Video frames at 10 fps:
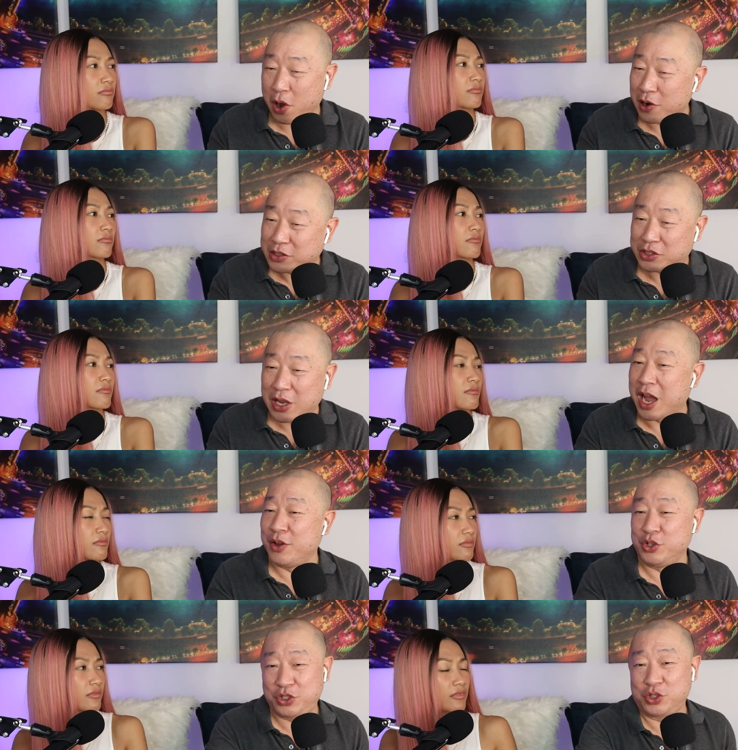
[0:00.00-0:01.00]
Speaker 1: art
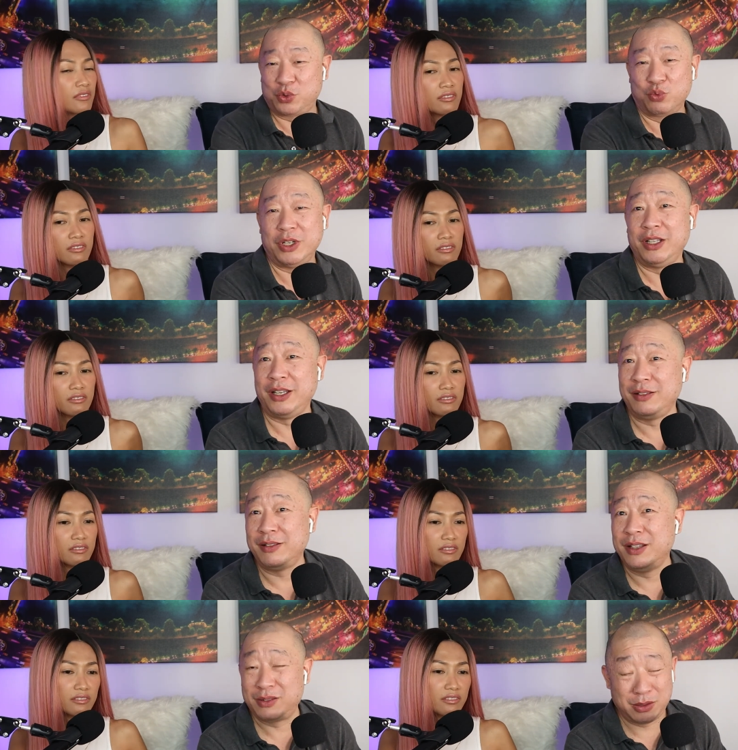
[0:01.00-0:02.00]
style is just really
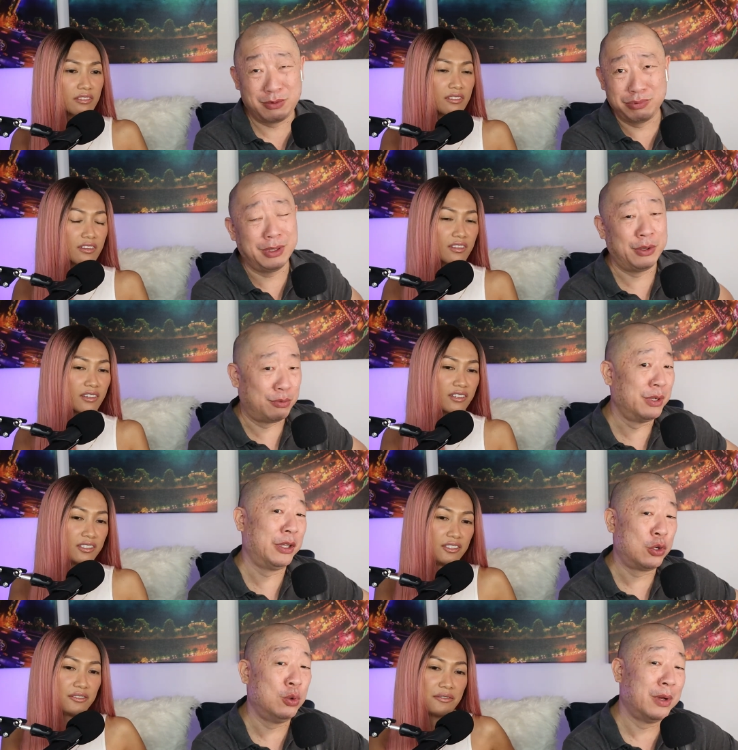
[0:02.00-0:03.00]
it's really
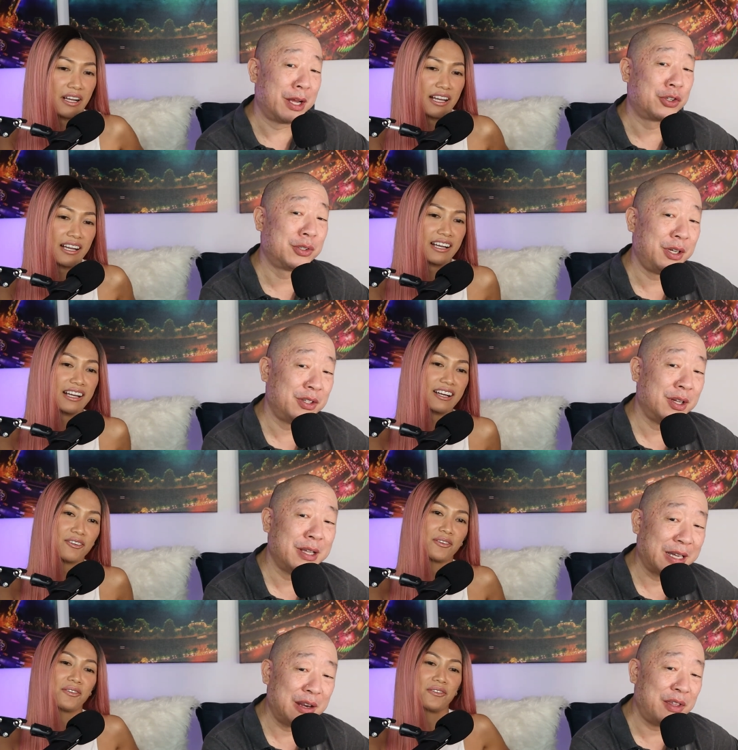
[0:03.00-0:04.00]
really cool actually wow. it's
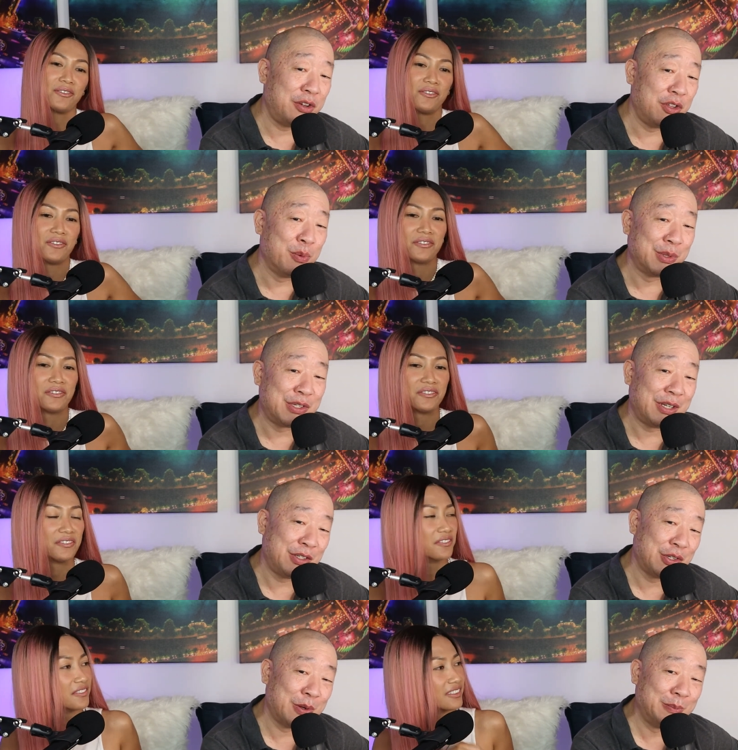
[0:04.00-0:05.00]
unlike anything you'd normally see
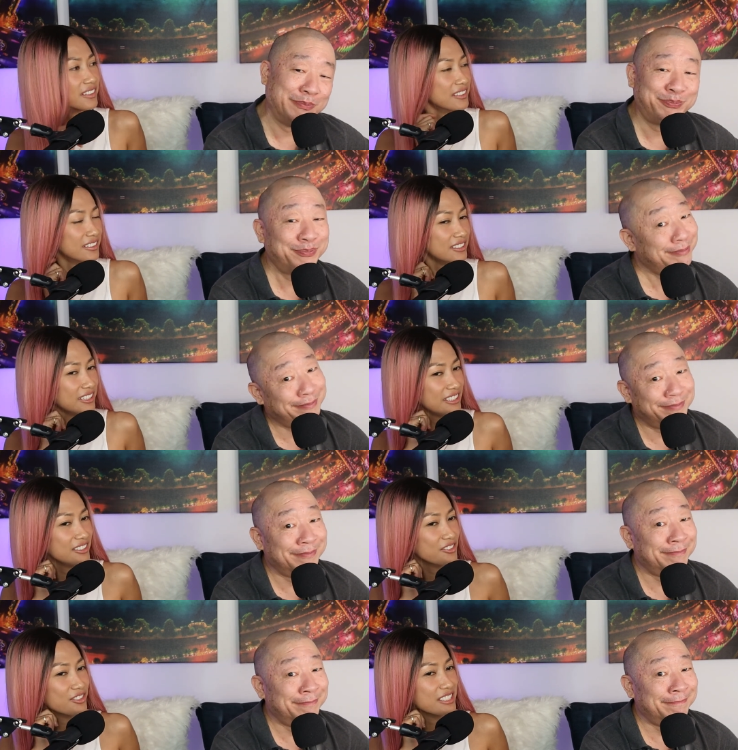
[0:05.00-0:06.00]
so
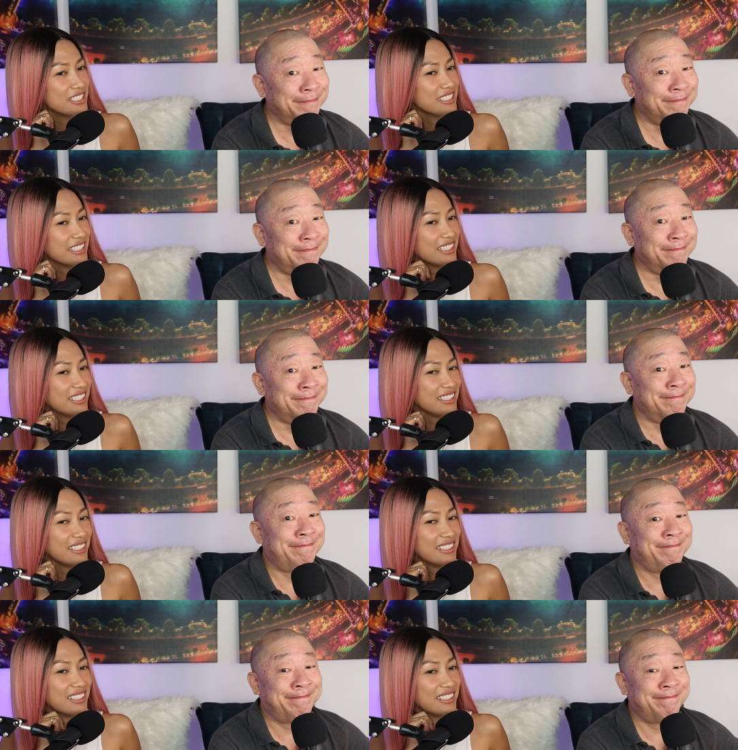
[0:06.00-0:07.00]

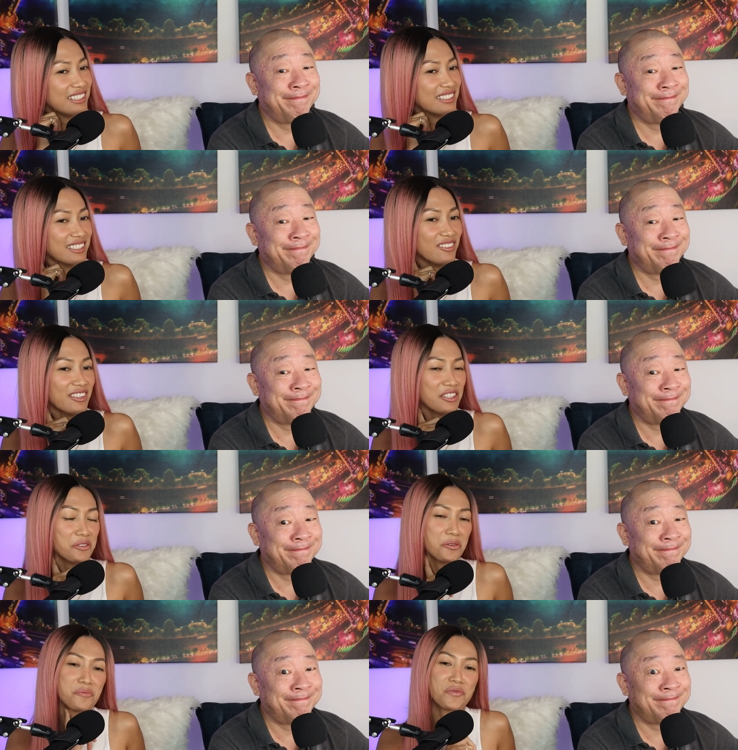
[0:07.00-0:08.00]
Speaker 2: interesting i want to know